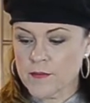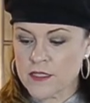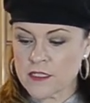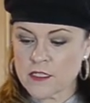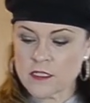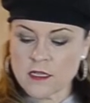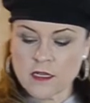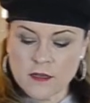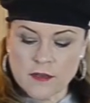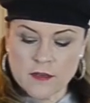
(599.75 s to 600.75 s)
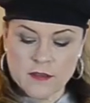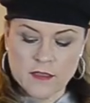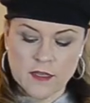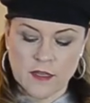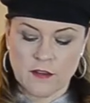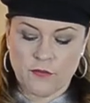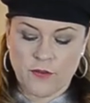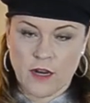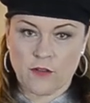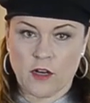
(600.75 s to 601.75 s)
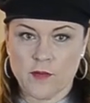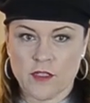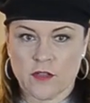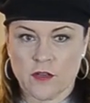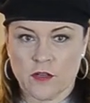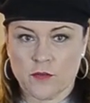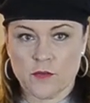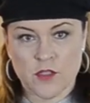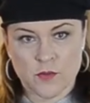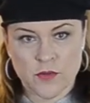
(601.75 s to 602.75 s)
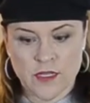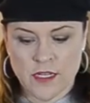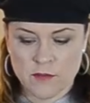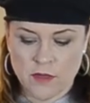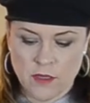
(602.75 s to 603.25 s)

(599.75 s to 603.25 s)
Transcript: This is the fat Ronald McDonald from the Super Size